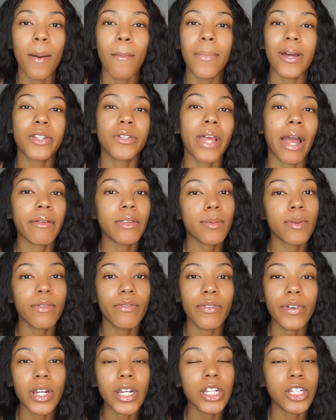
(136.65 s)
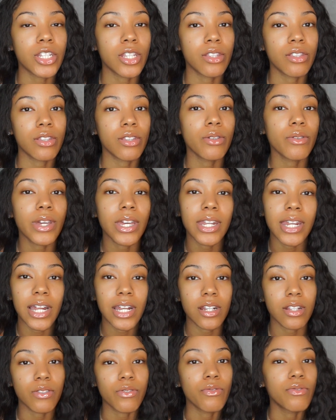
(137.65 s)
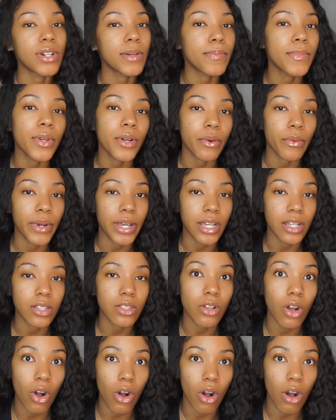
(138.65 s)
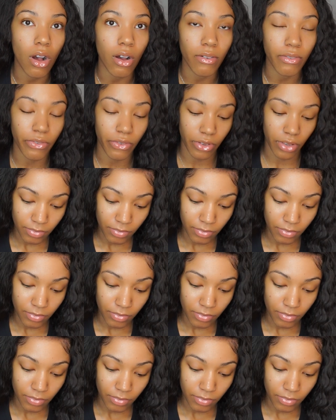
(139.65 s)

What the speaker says: But you have to be very gentle. You cannot just rip your wigs off.